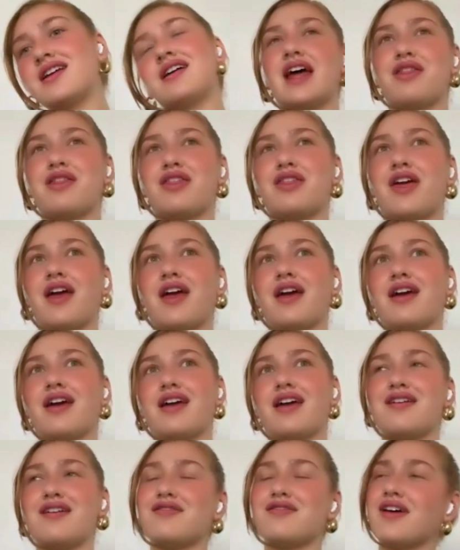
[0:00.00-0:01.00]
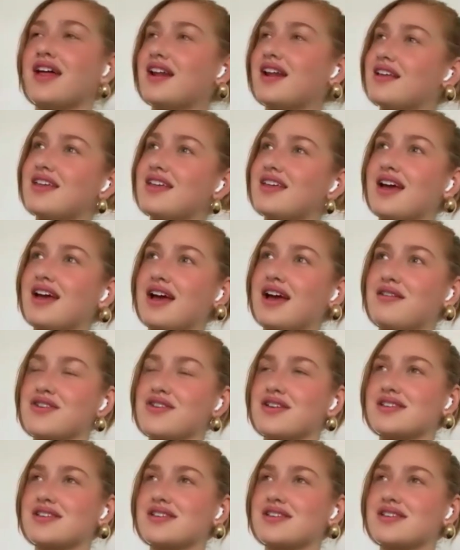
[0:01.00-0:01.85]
And I think, if anything, I've